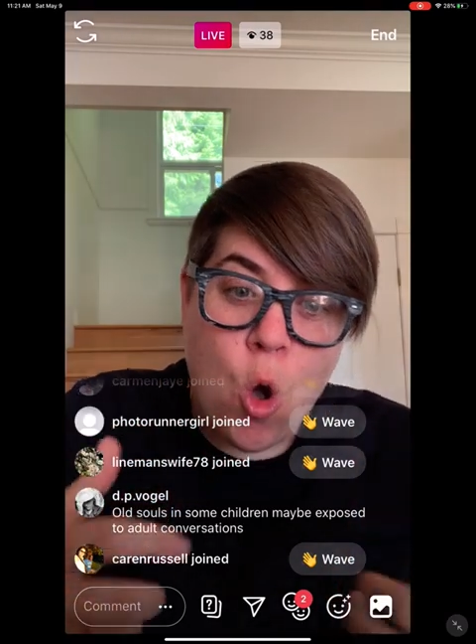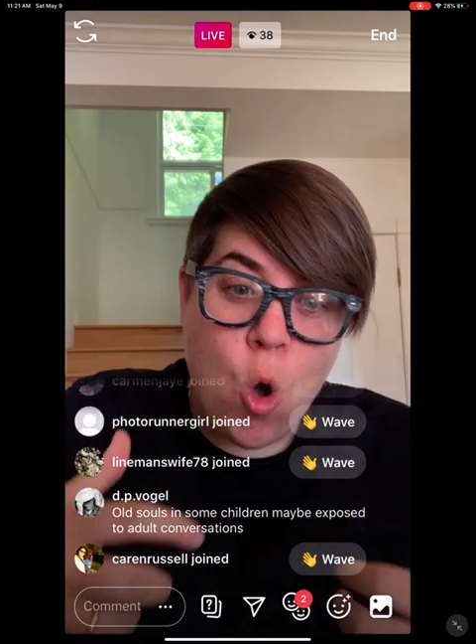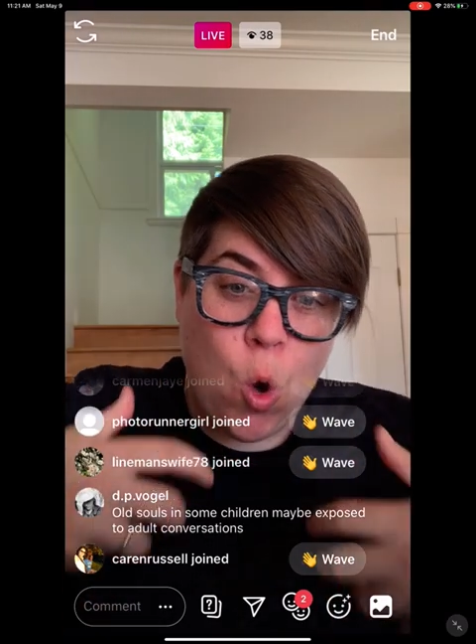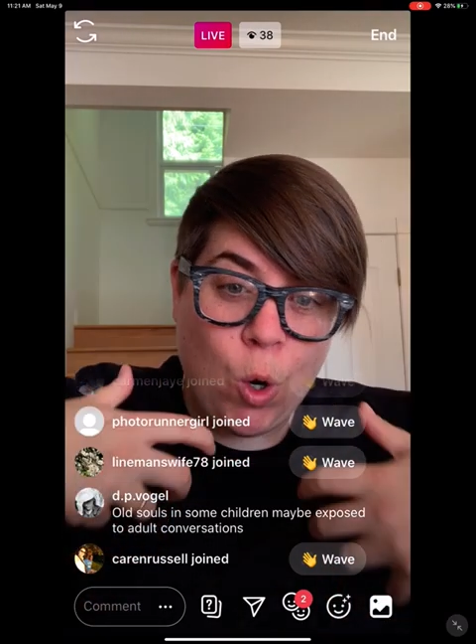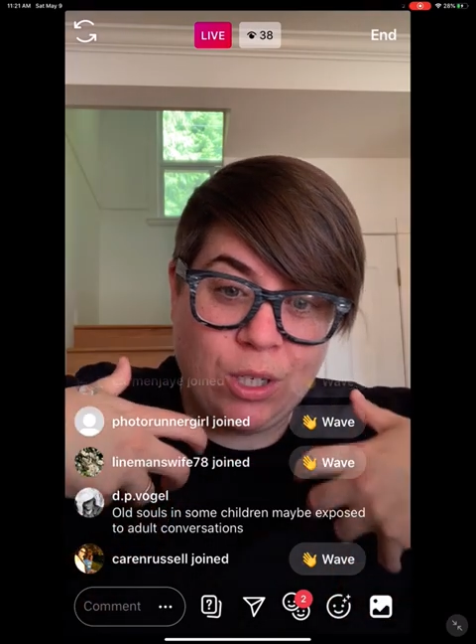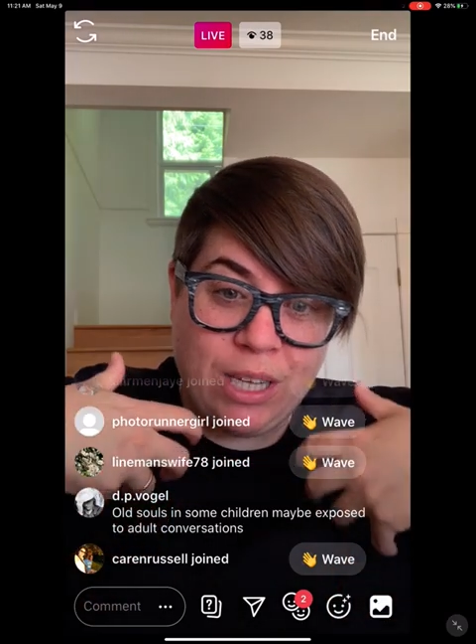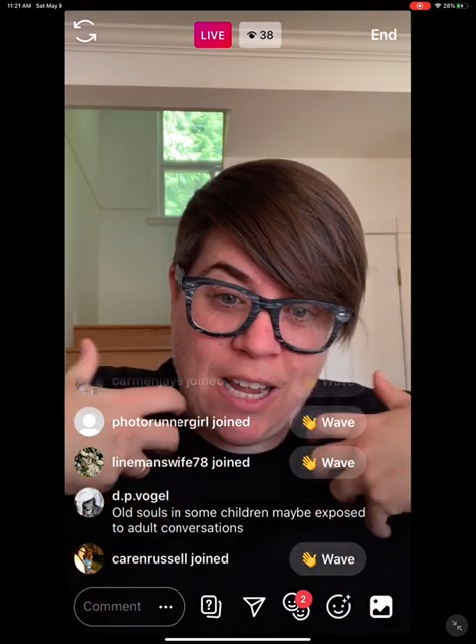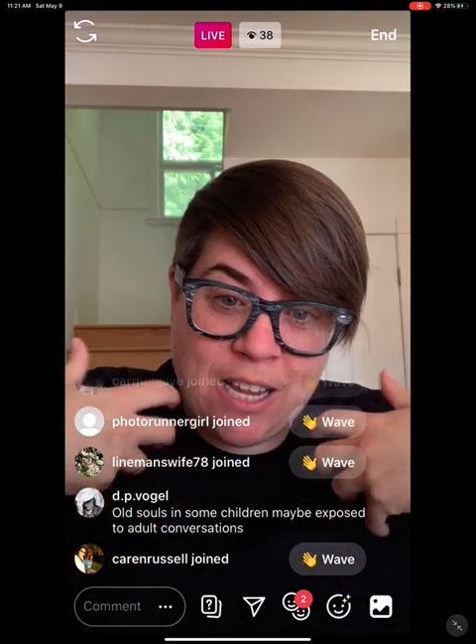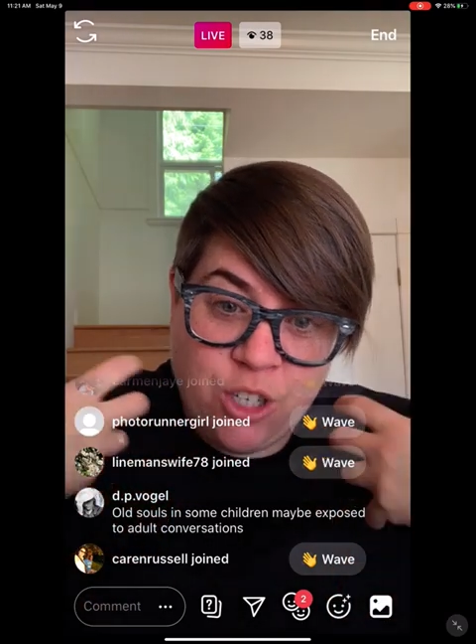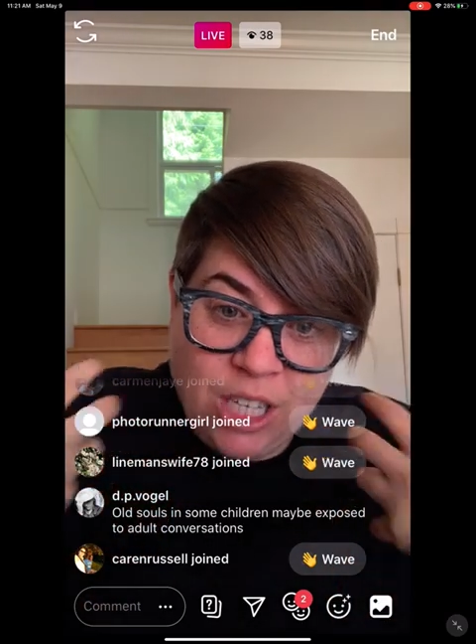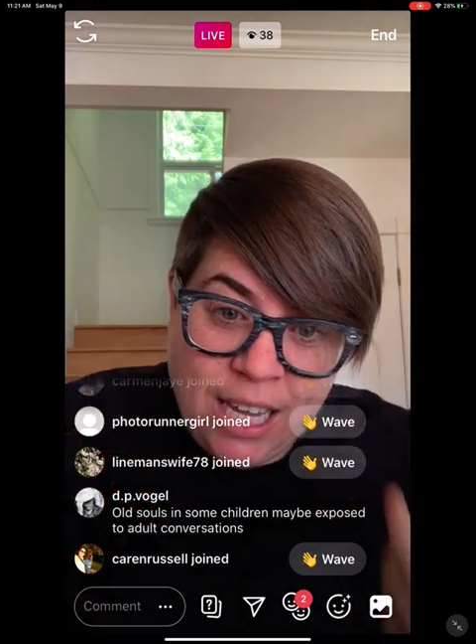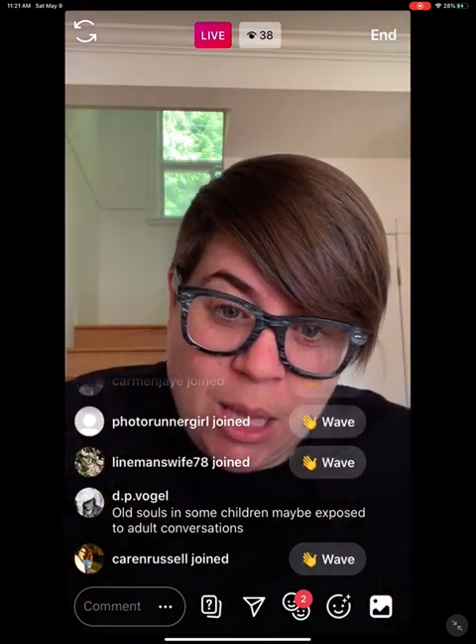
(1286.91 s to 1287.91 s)
or
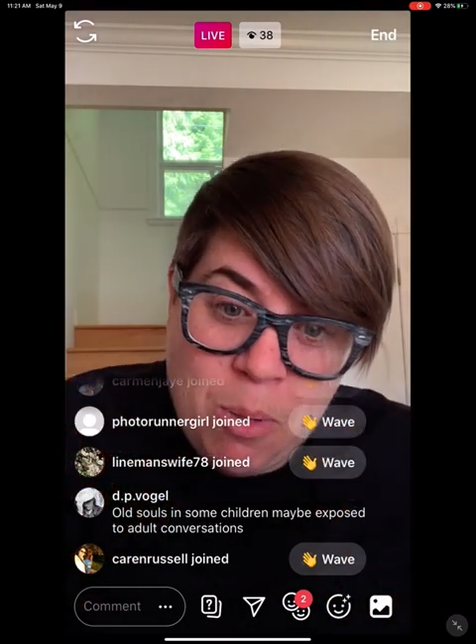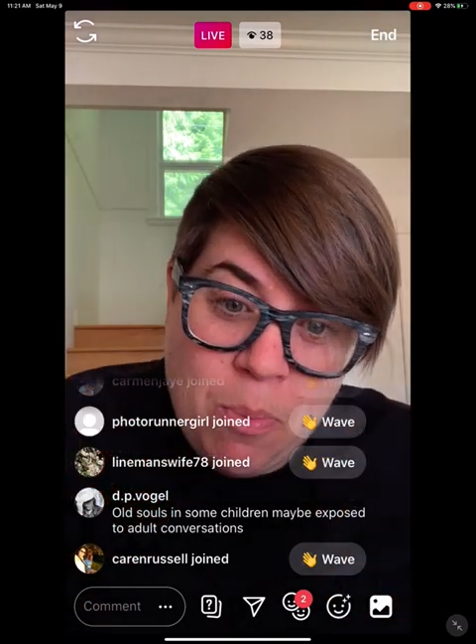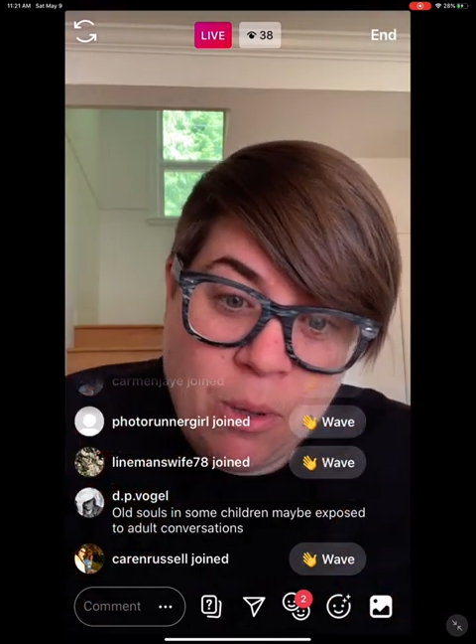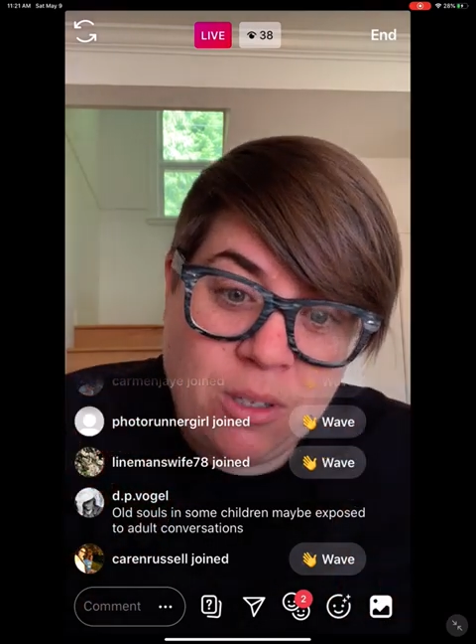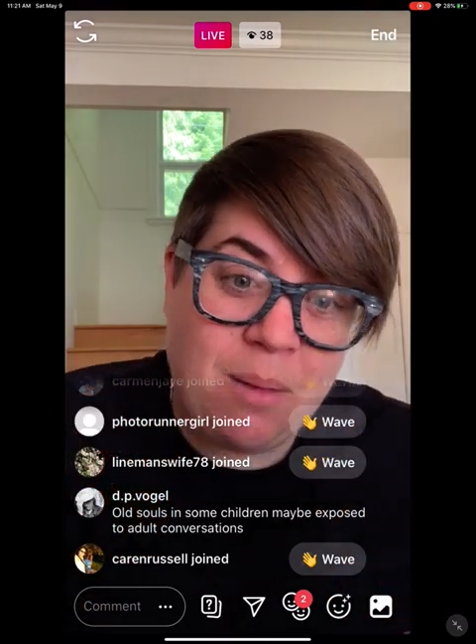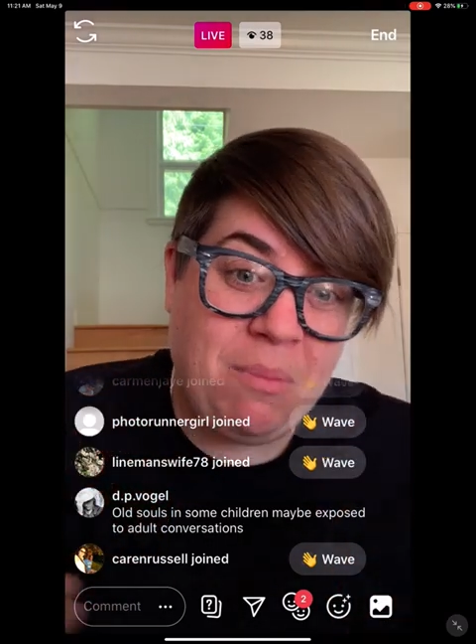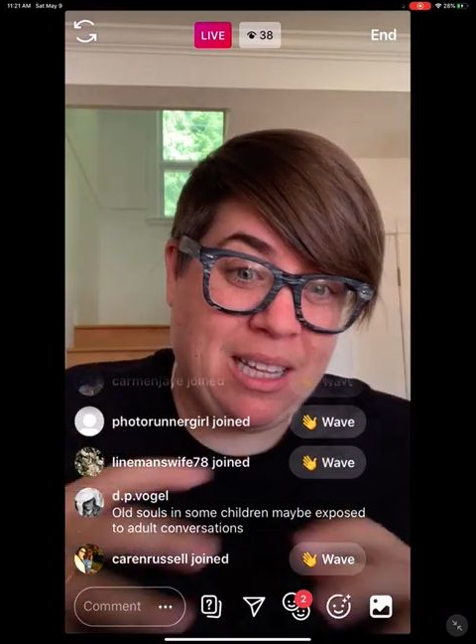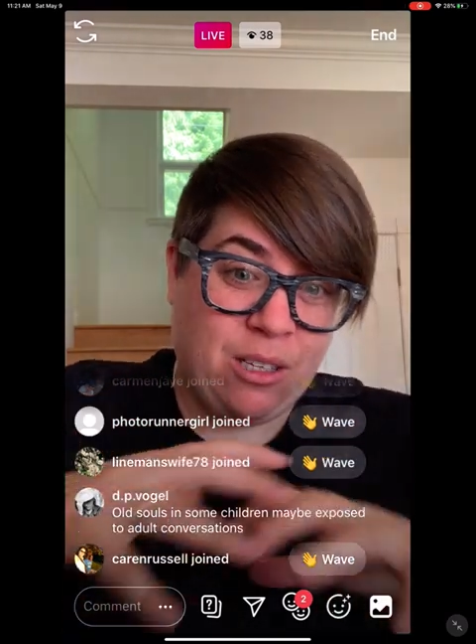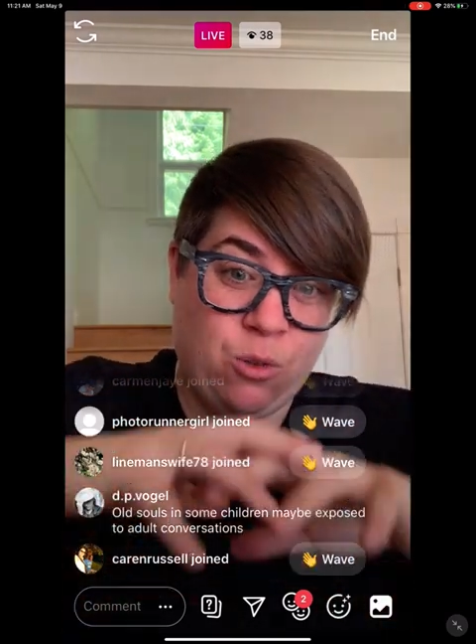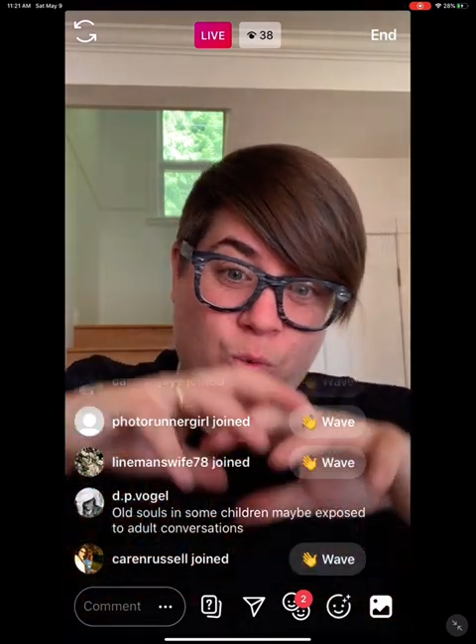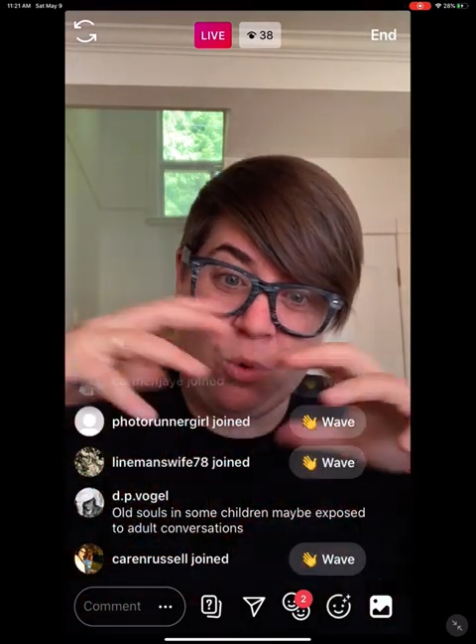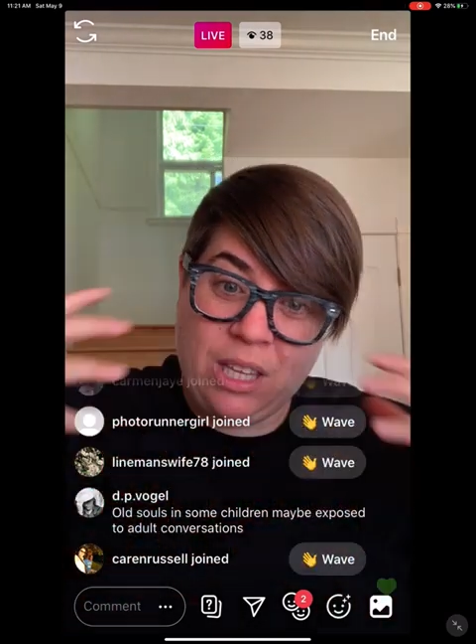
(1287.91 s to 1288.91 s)
educate them about something that's
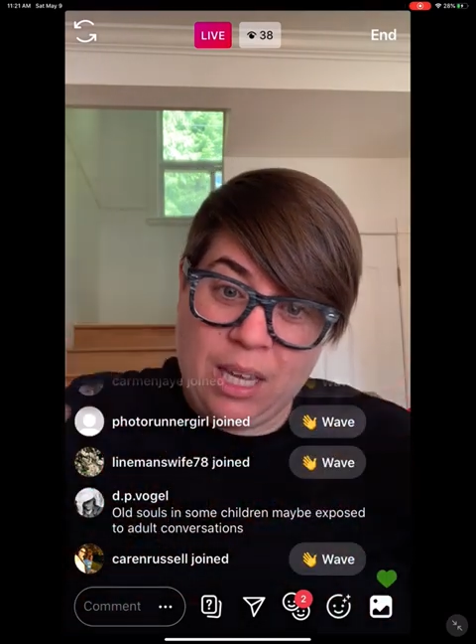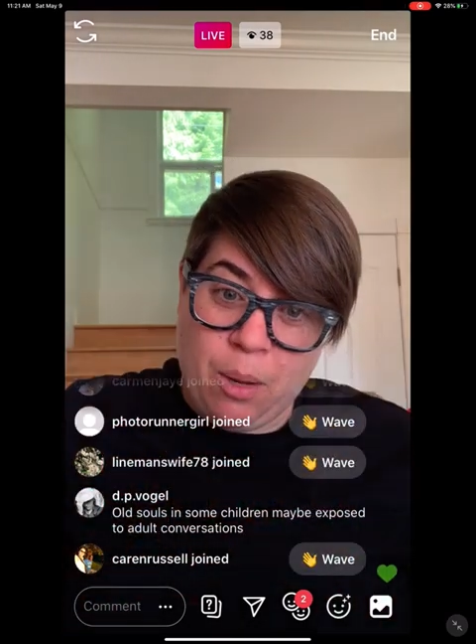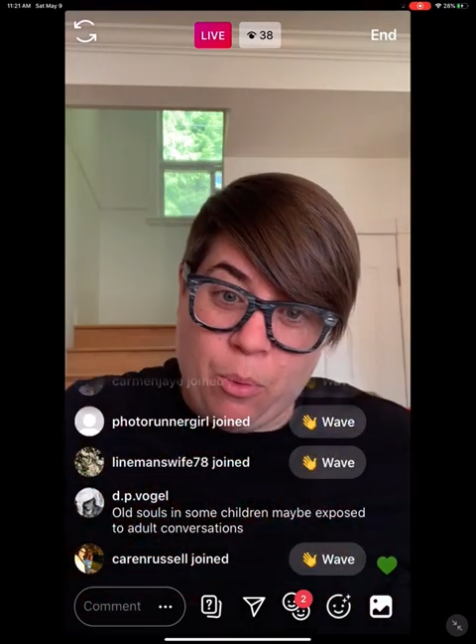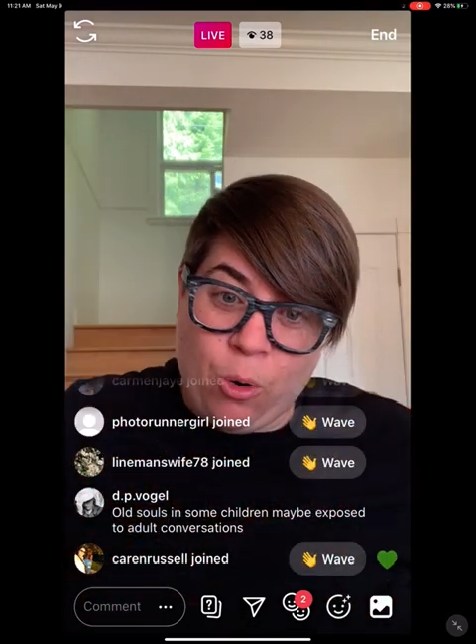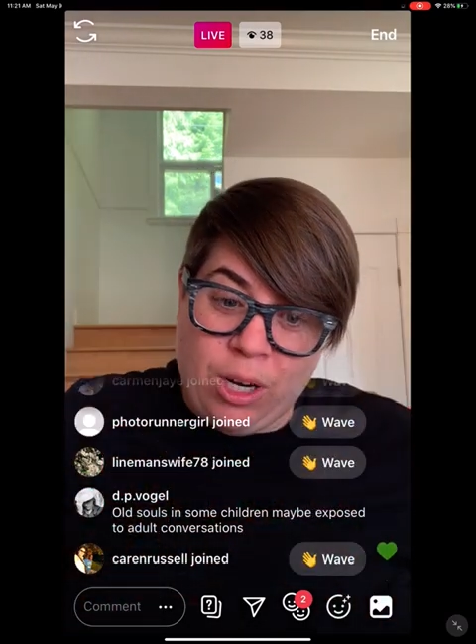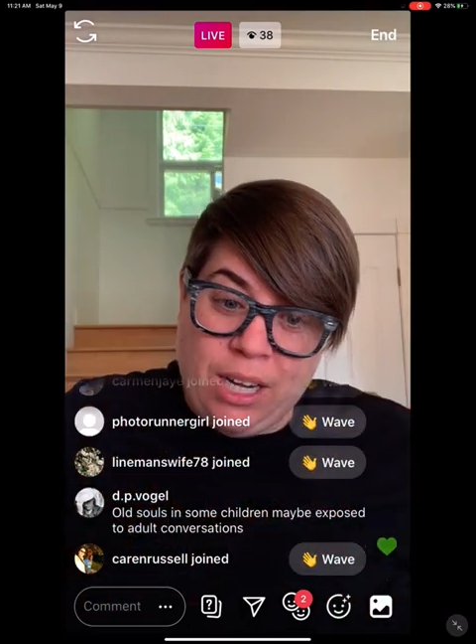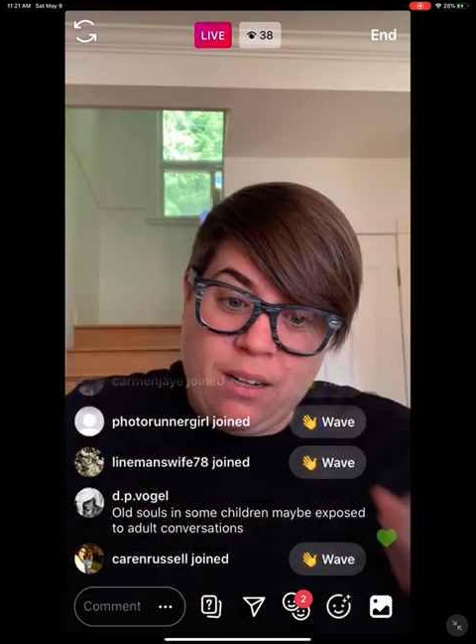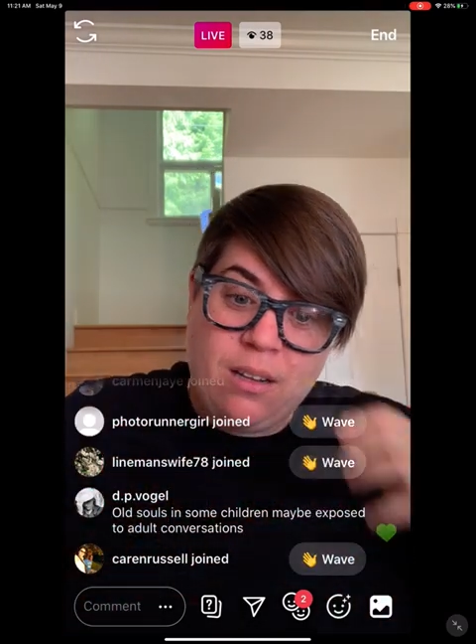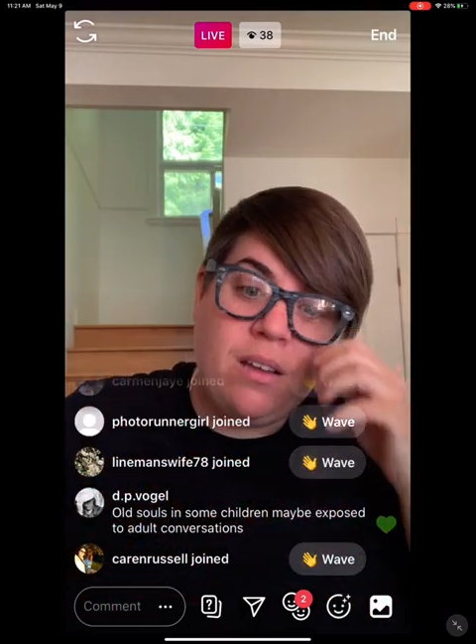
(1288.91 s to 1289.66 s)
really important,